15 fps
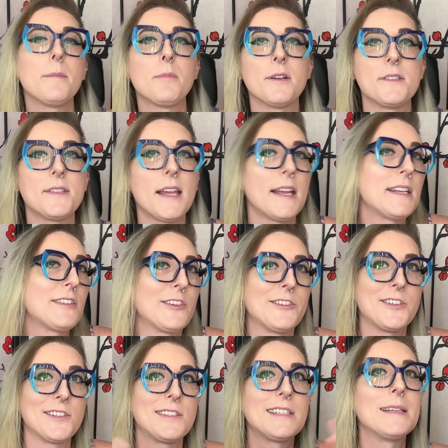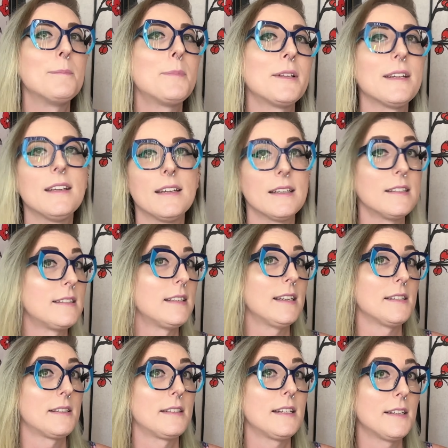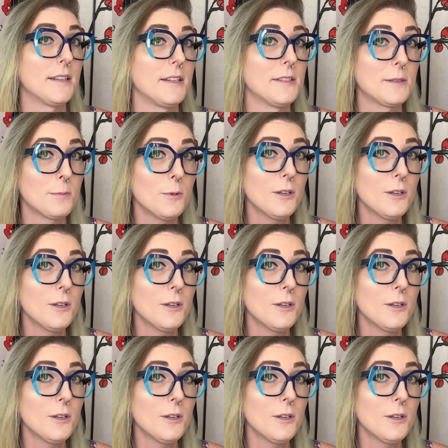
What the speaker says: present, or just simply exist in this